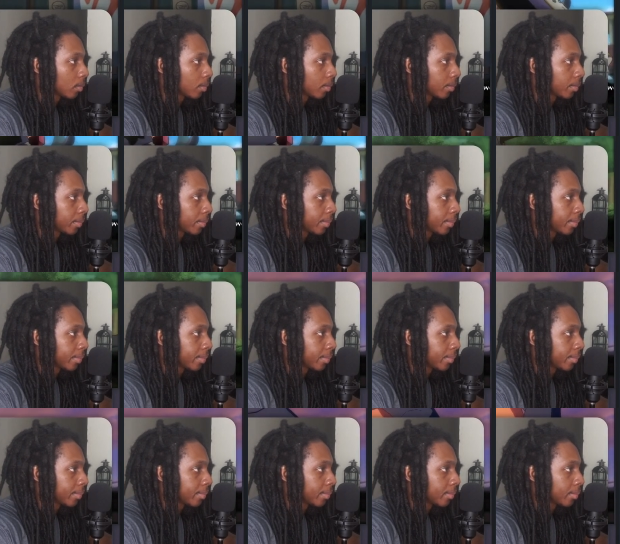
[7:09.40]

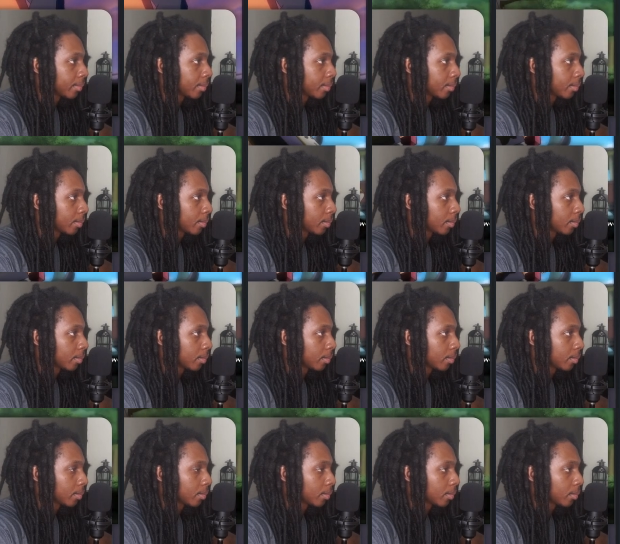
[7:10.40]

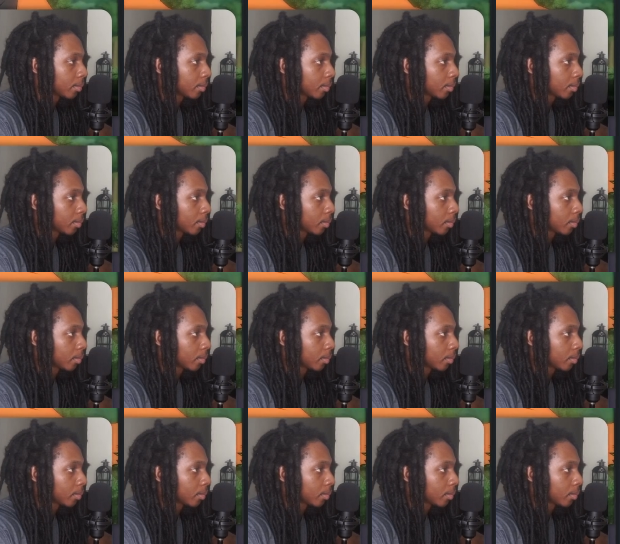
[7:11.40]
[no speech]